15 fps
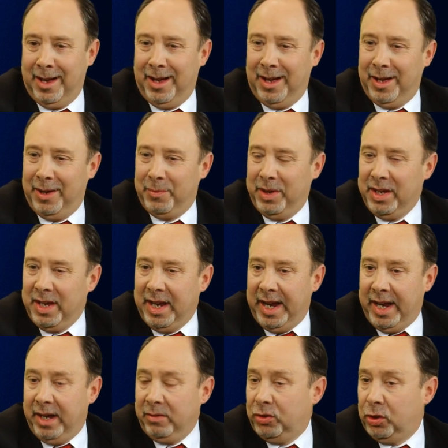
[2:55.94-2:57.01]
um,
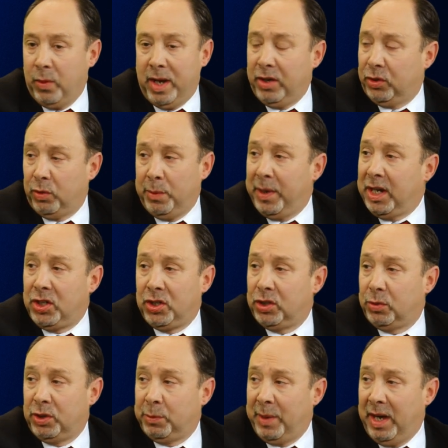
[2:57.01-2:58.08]
and two out of three patients
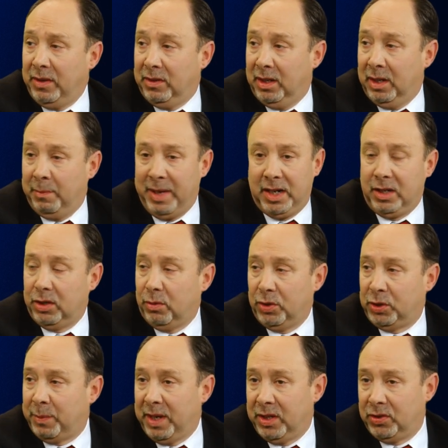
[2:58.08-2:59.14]
responded, and many of the
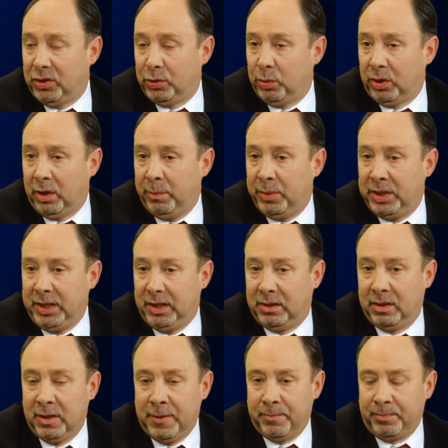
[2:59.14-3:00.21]
responses were complete.
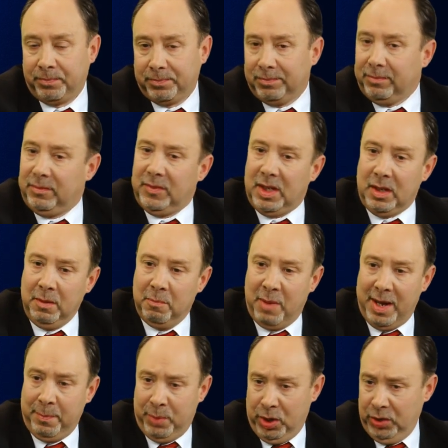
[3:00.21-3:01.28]

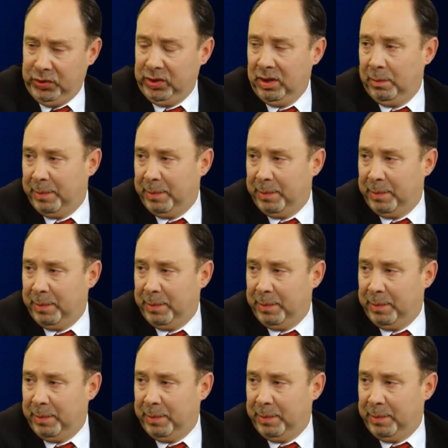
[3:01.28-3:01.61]
My personal